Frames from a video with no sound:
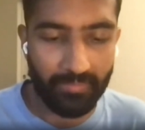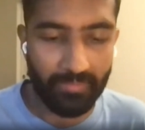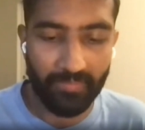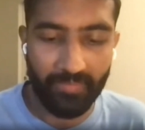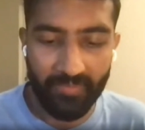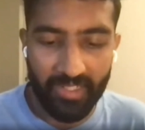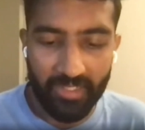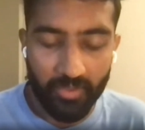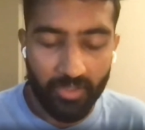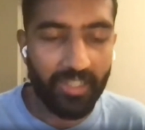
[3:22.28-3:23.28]
we
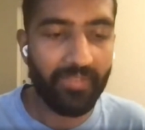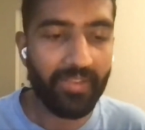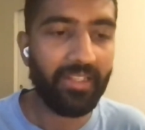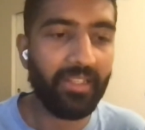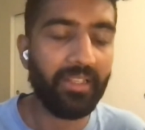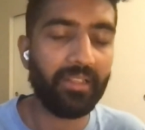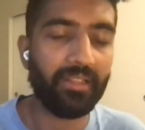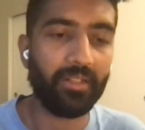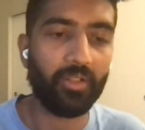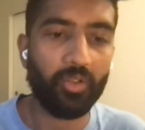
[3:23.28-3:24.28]
did not have
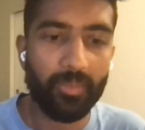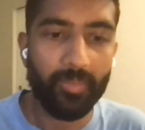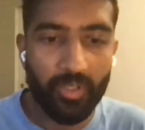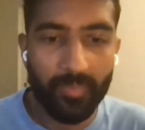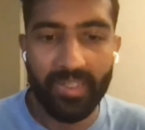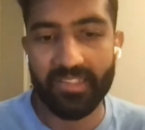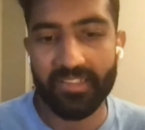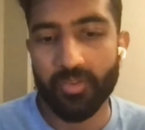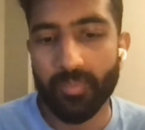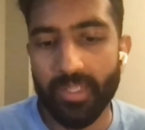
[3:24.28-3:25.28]
any talk about my
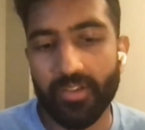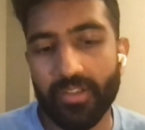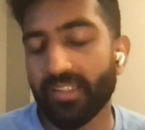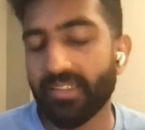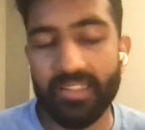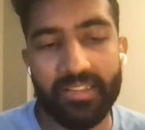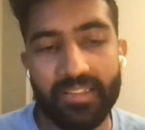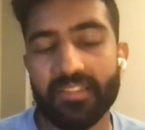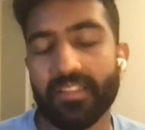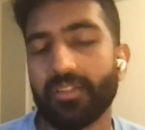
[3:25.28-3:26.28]
resume or anything in
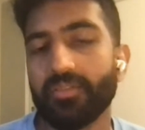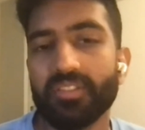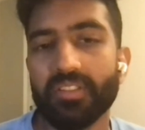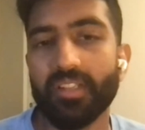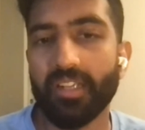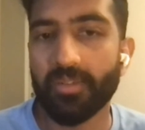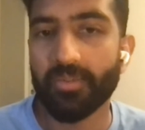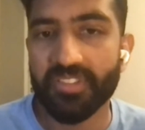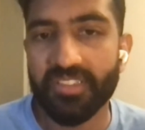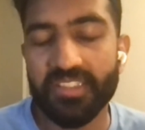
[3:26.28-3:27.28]
these rounds. It
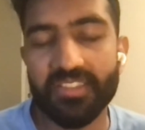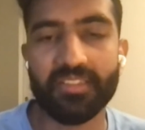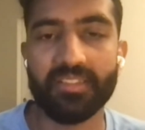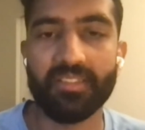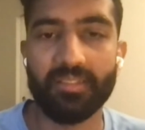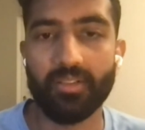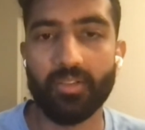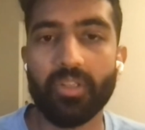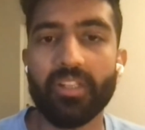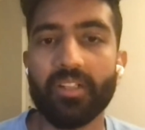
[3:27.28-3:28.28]
was just
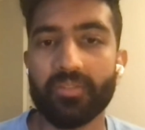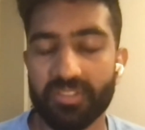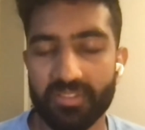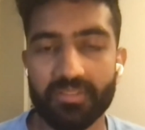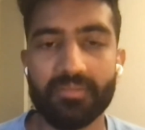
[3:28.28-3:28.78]
coding rounds.